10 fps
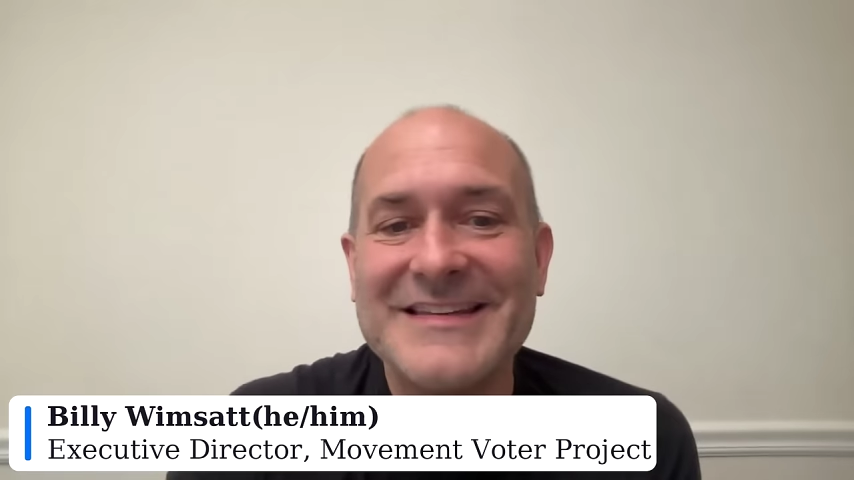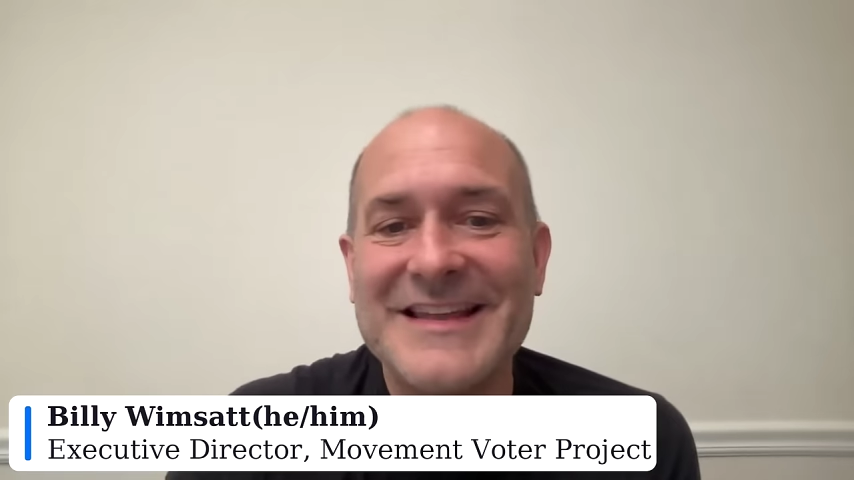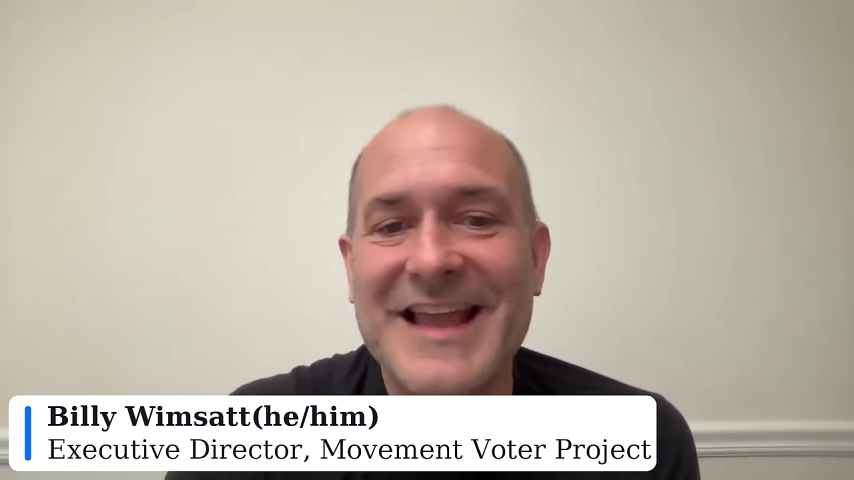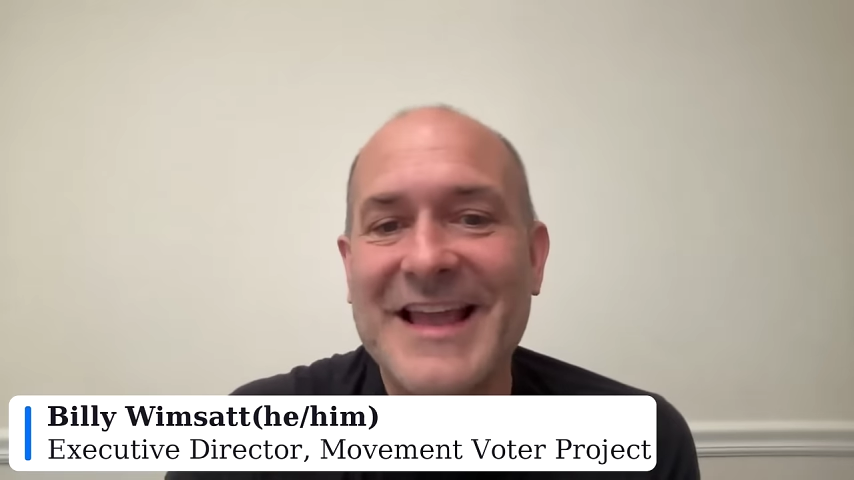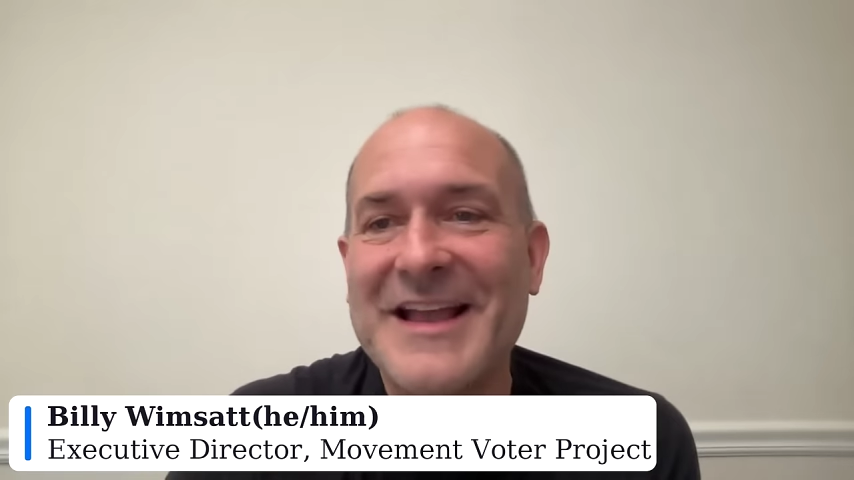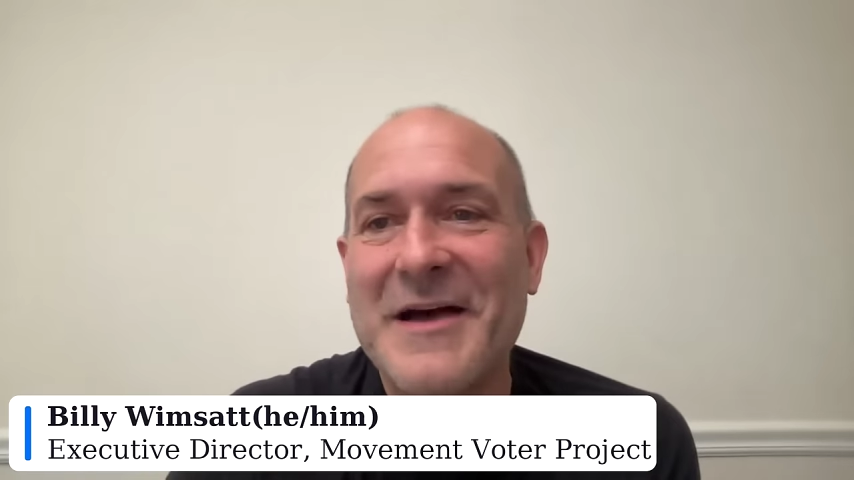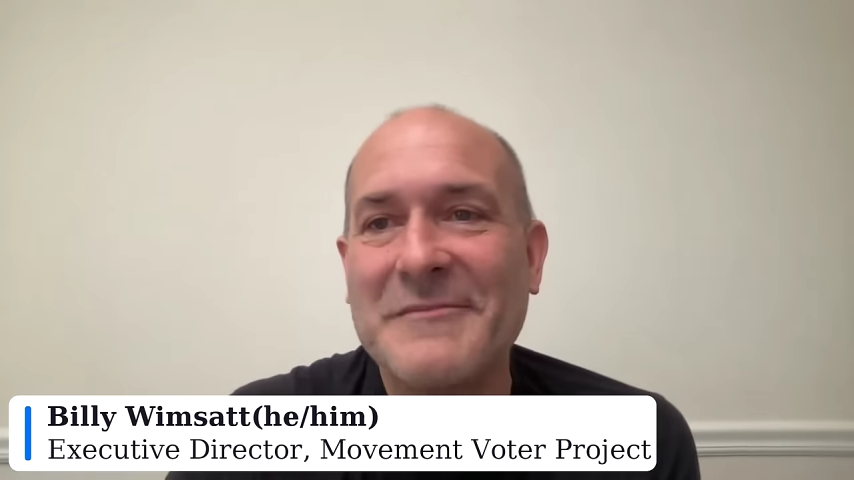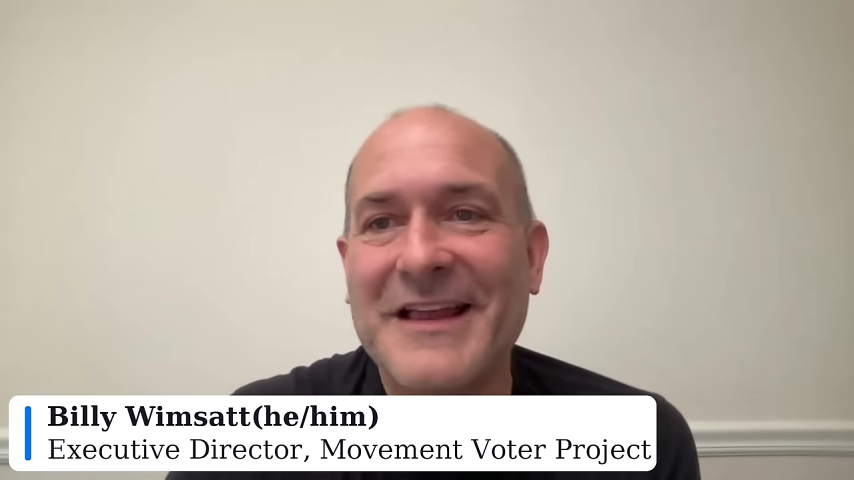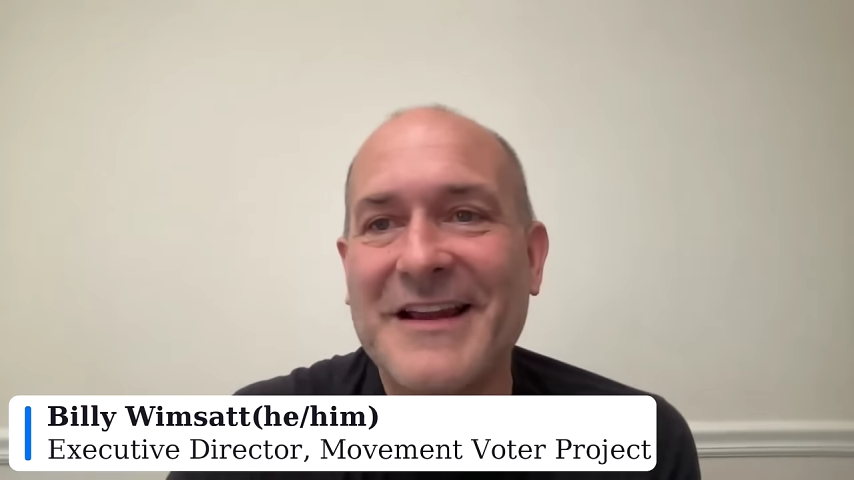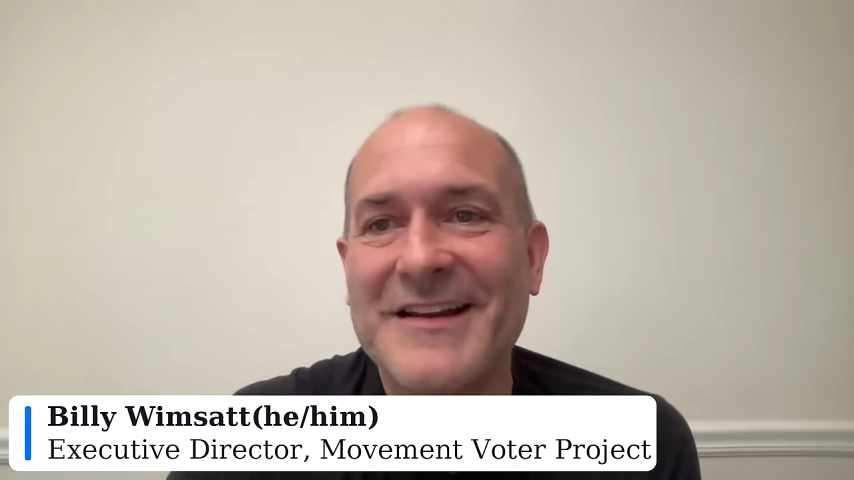DA
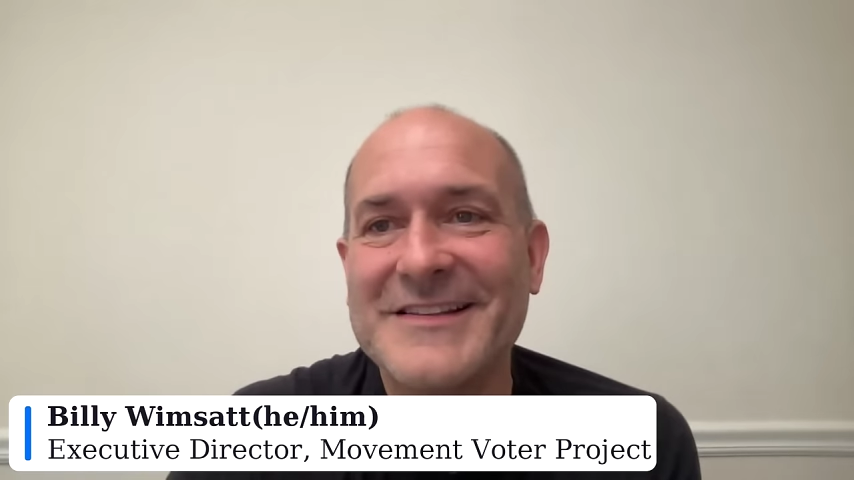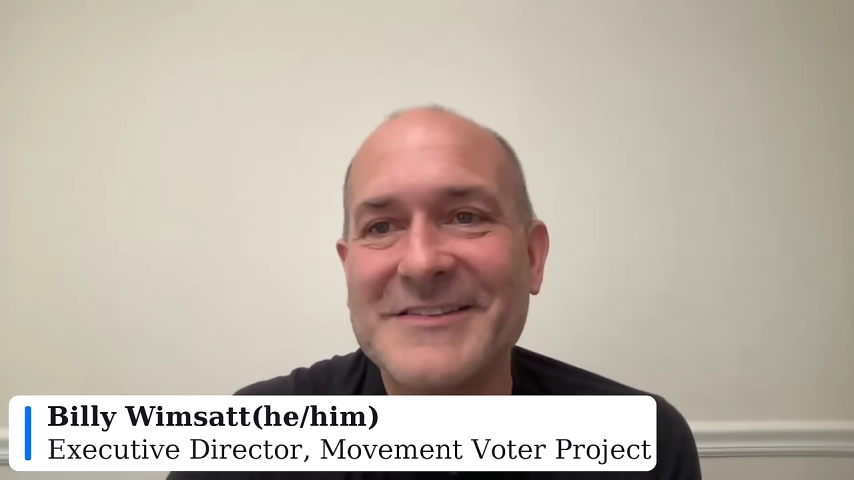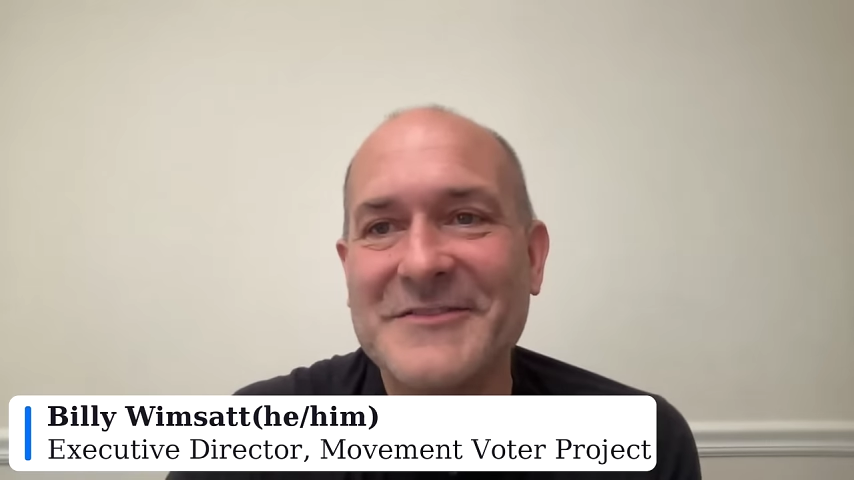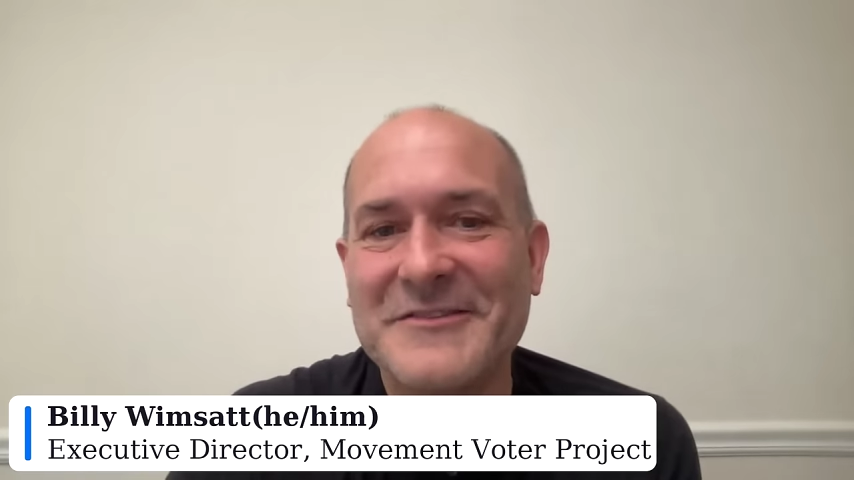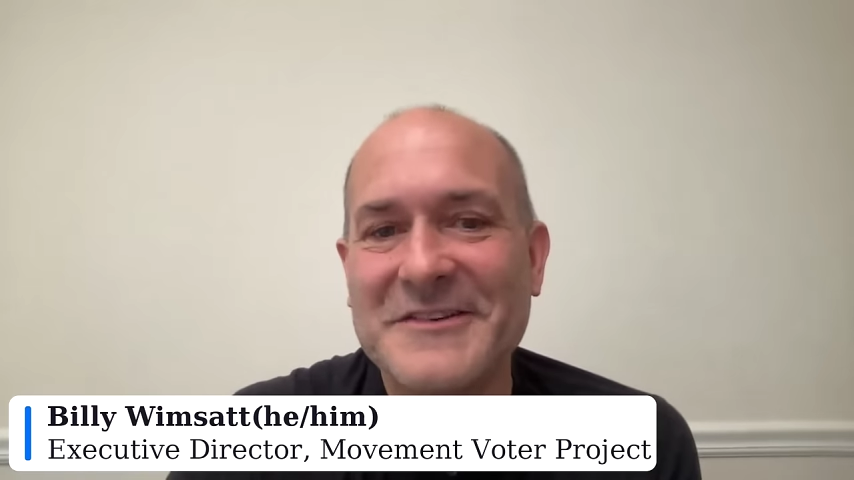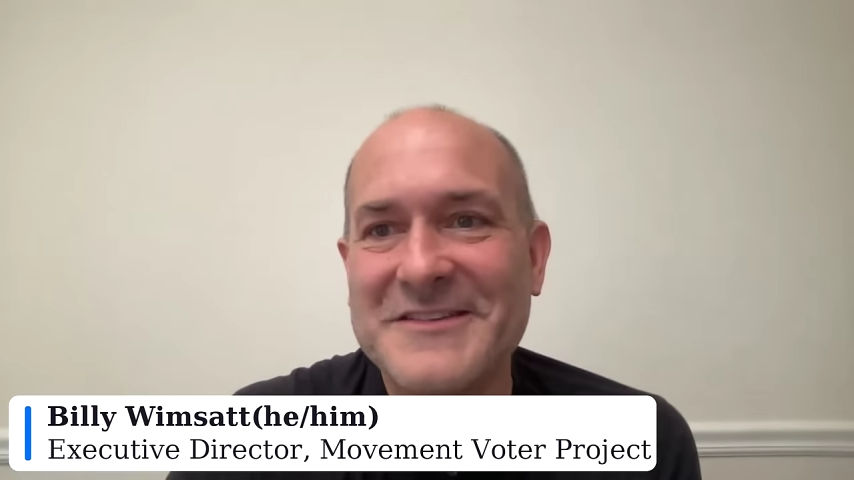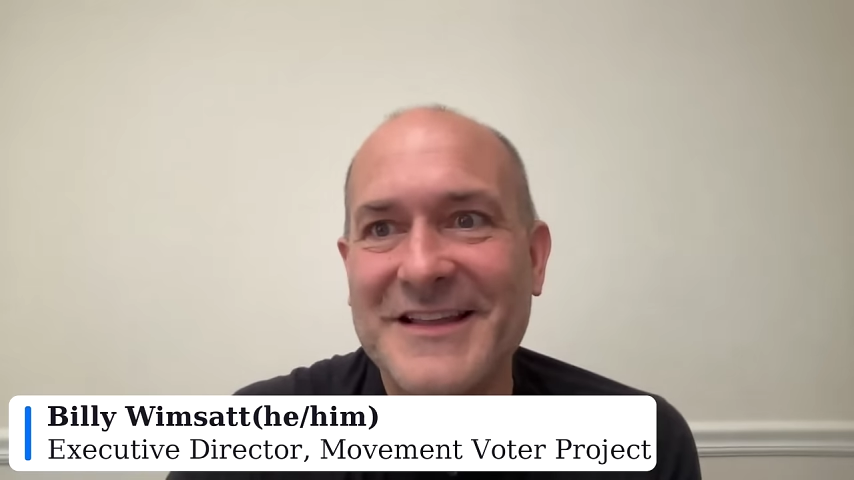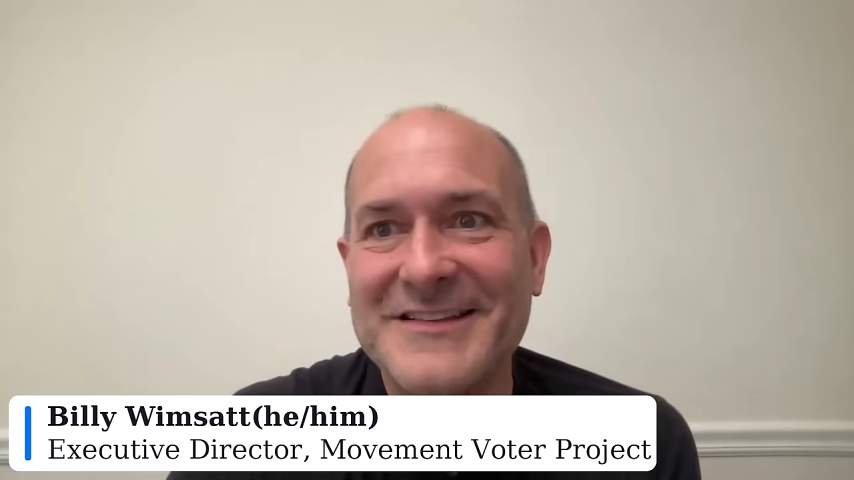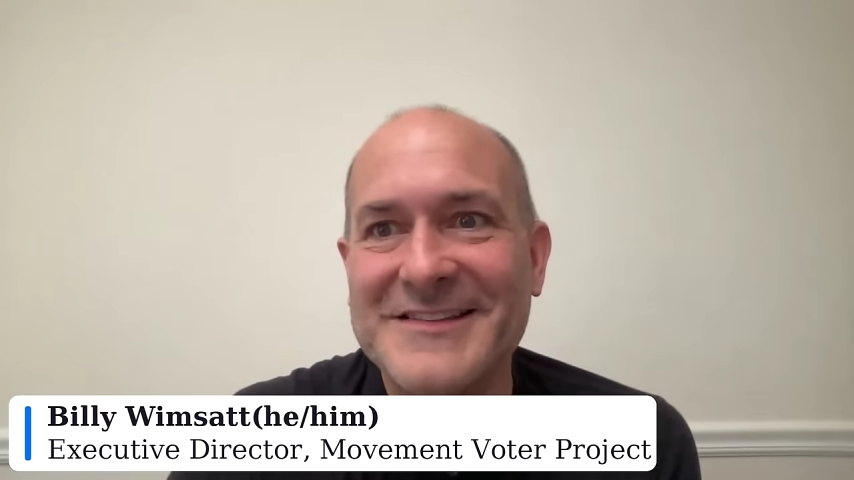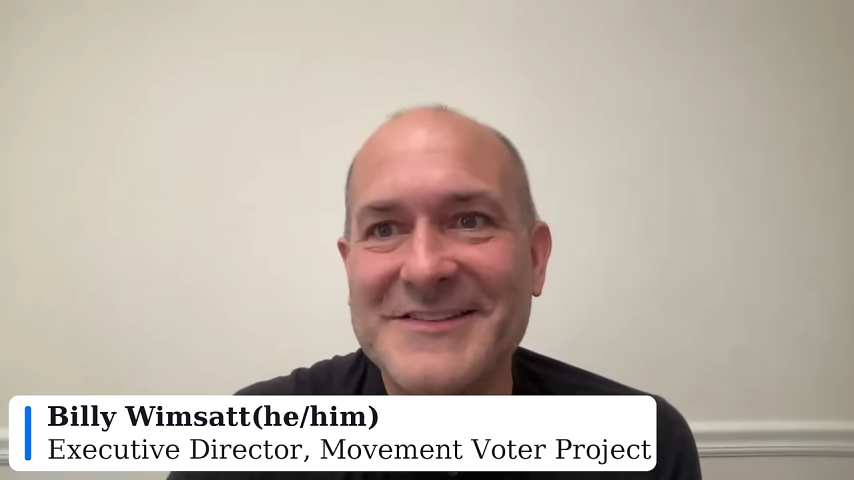Kamala Harris? Will you tell us